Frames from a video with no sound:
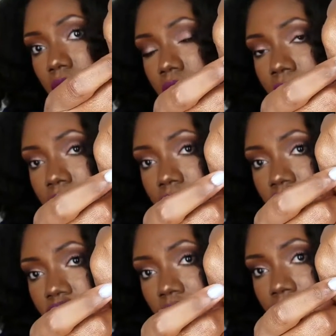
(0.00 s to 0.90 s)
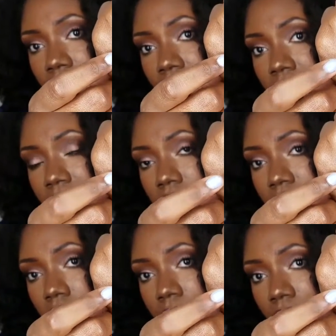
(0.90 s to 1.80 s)
a nice champagne kind
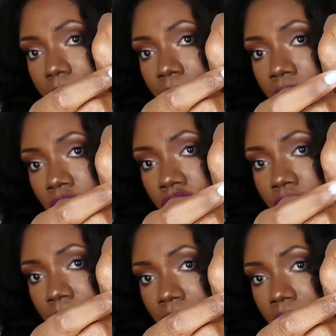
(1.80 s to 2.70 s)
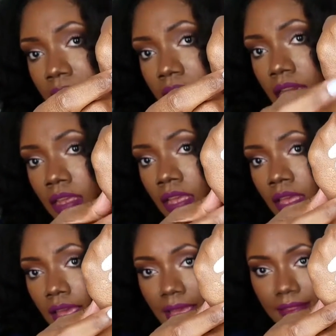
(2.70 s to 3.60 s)
of color, like a pale champagne.
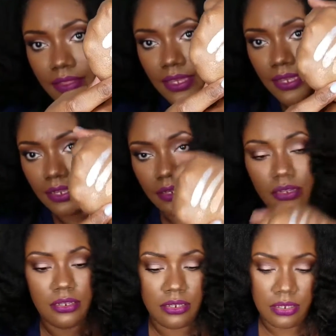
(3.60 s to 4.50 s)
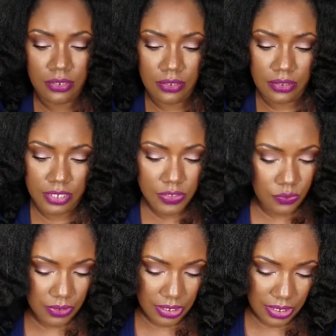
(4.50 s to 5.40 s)
And then
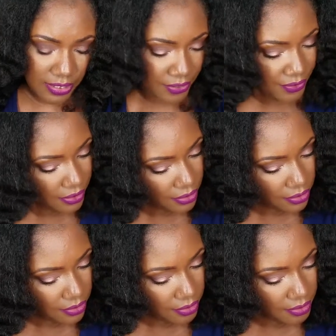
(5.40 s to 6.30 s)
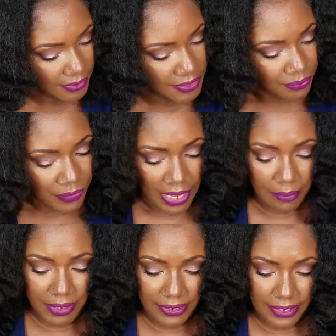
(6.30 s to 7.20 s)
this one here is
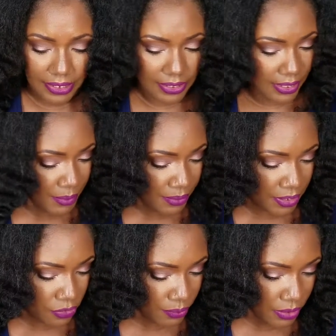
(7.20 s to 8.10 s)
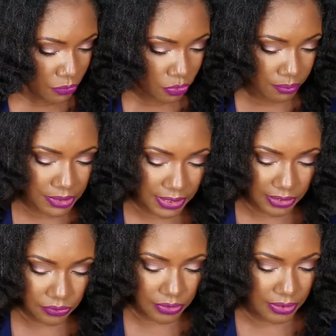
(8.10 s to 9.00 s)
Bellini. Let me put a little bit more
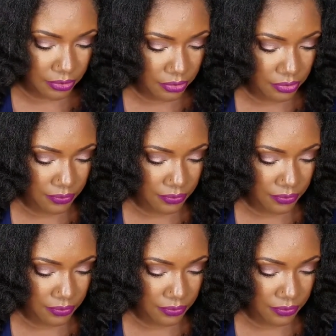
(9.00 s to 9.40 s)
Bellini on there.